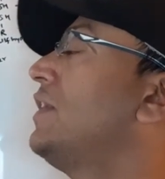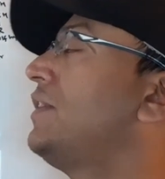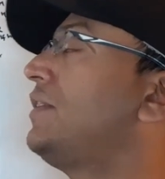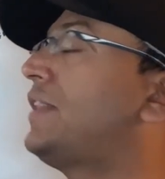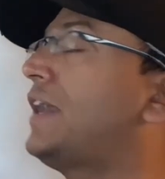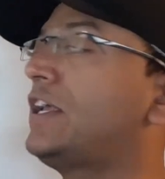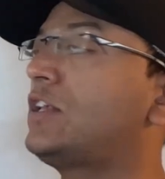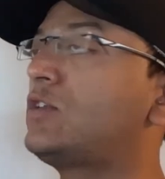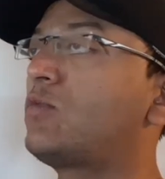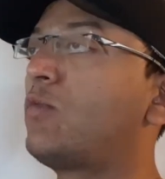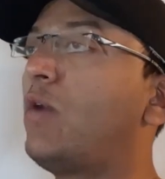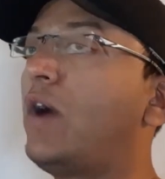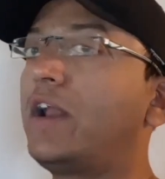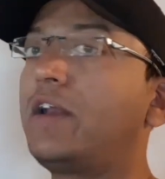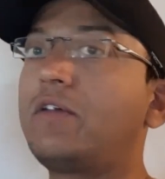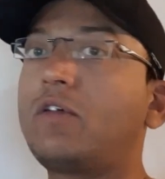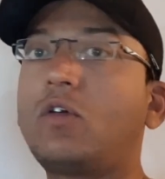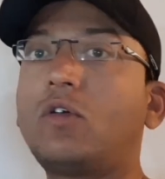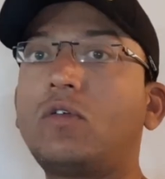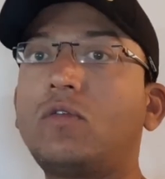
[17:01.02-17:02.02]
there's
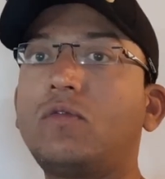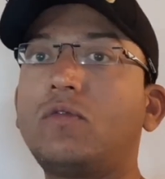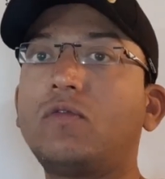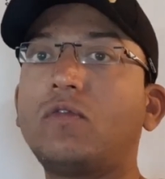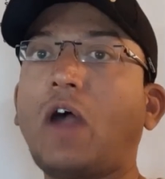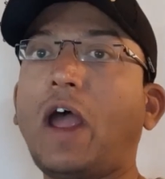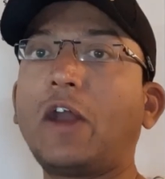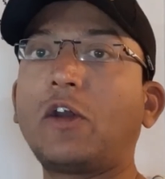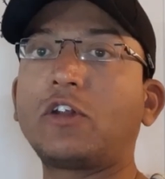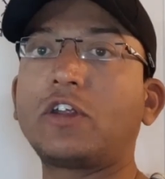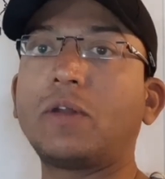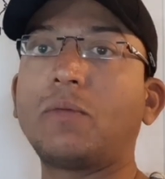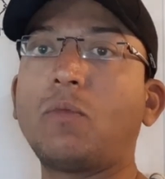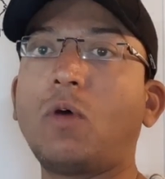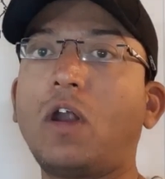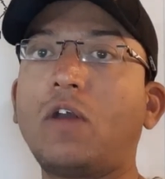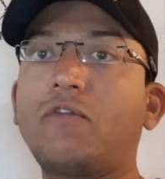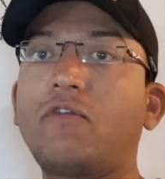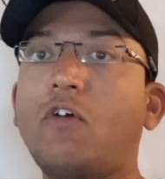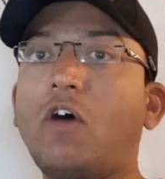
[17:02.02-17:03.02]
one hydrogen
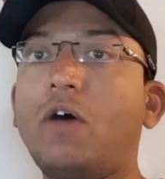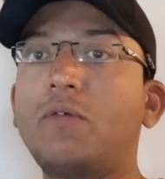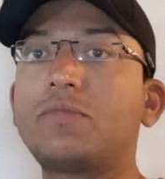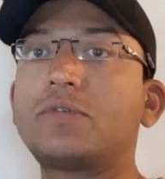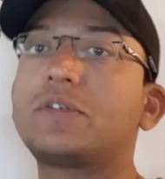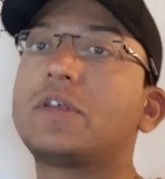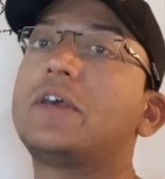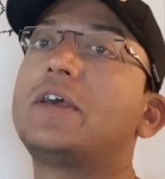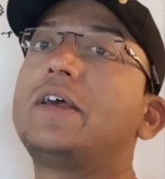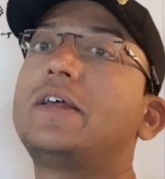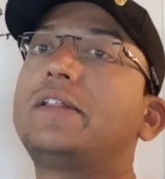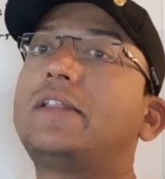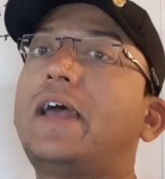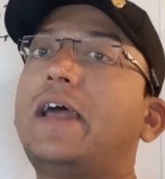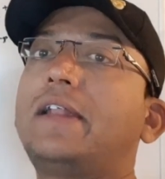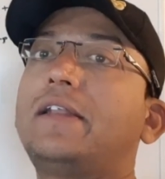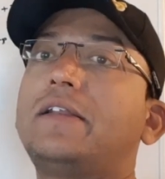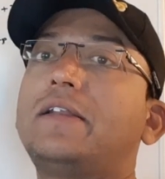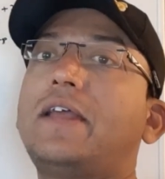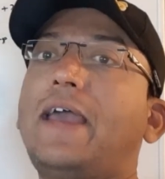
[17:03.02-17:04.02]
bond forms,
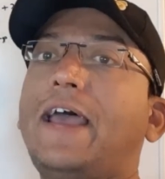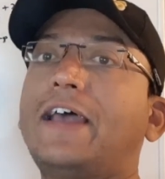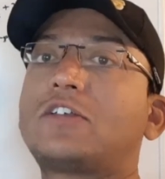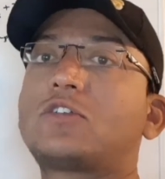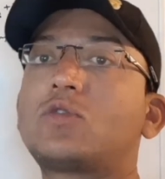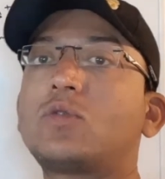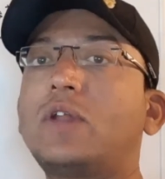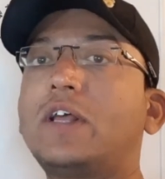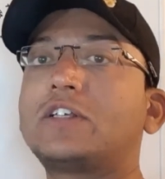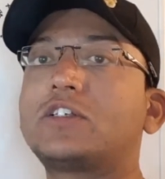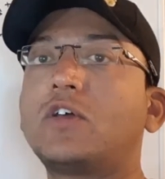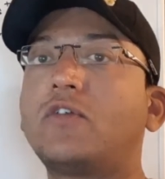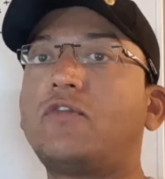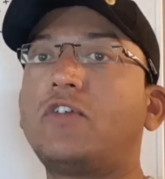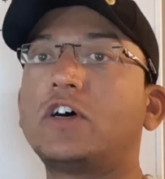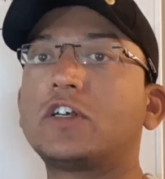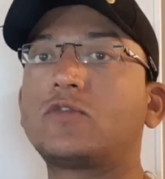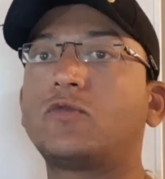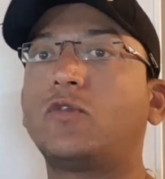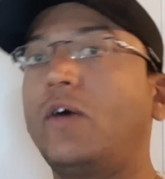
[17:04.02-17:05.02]
then as soon as the
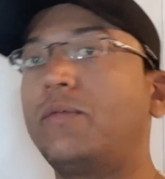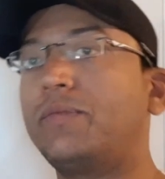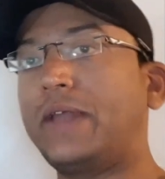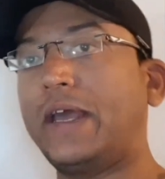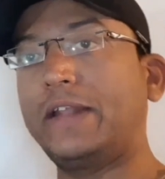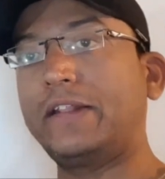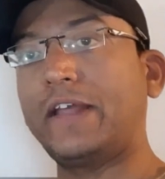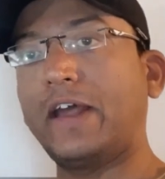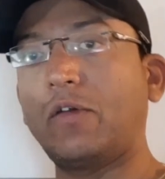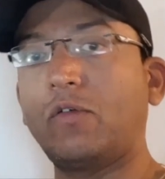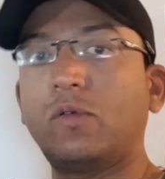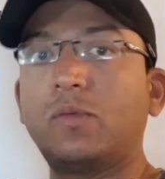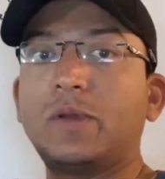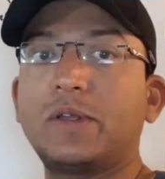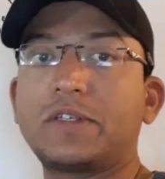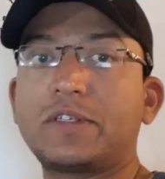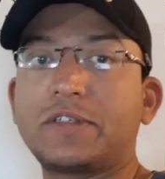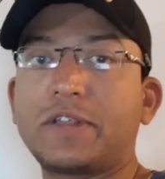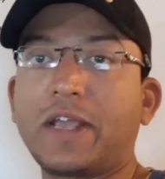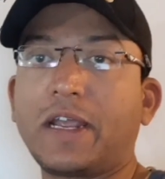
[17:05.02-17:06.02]
first then there will be
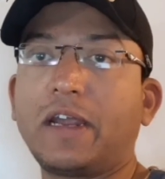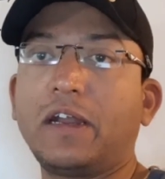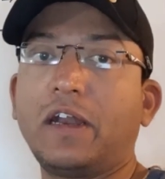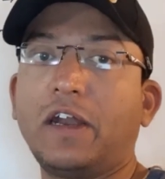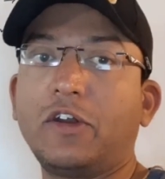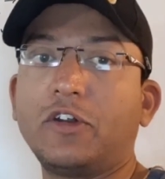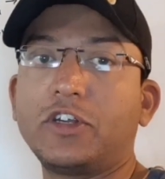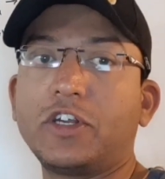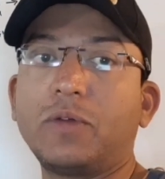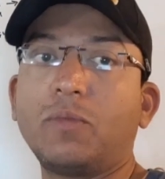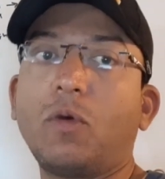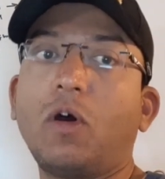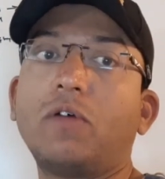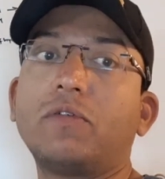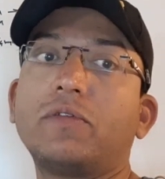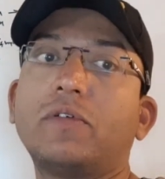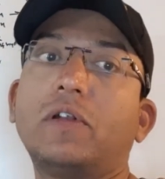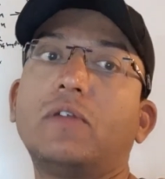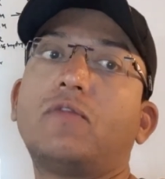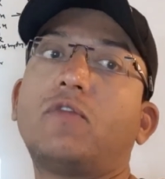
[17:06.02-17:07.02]
a second hydrogen
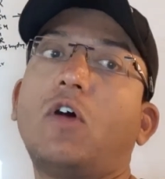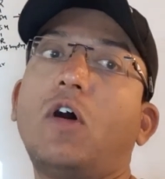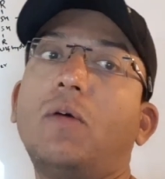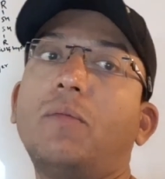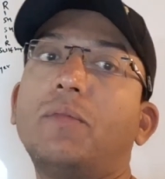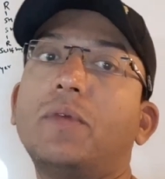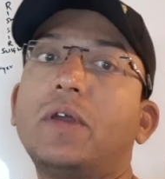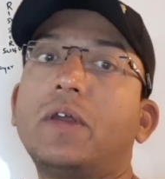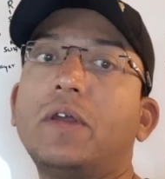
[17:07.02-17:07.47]
bond will form.